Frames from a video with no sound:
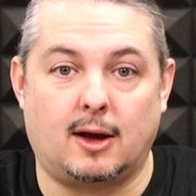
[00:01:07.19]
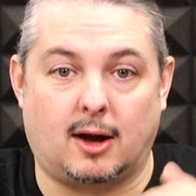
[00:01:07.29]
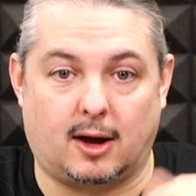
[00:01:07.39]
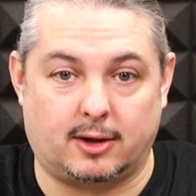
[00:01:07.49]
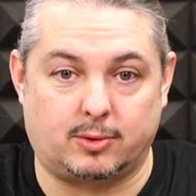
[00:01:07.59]

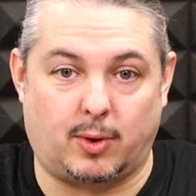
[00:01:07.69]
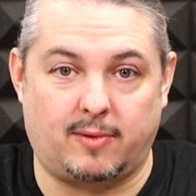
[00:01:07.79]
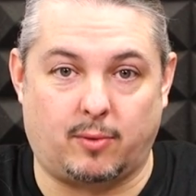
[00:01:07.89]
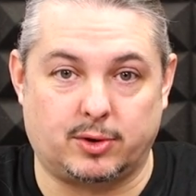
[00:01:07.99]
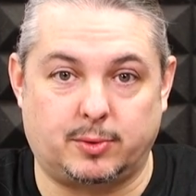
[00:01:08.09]
uh,
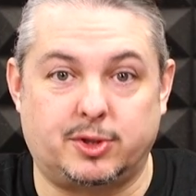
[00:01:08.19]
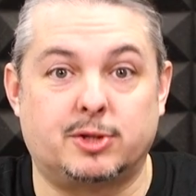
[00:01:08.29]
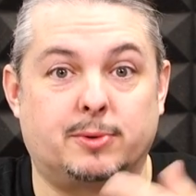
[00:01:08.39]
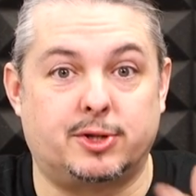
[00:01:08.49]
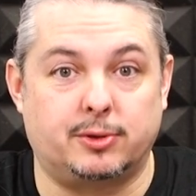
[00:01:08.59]
twenty-four
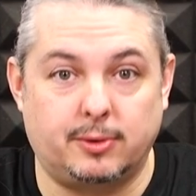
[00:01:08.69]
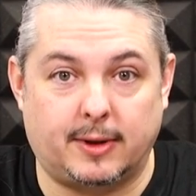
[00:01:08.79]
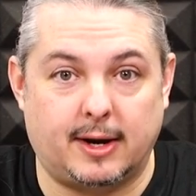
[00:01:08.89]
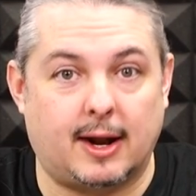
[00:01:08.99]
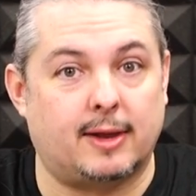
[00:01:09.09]
switches, but you do
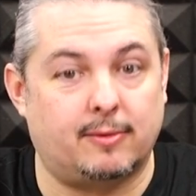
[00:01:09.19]
get it on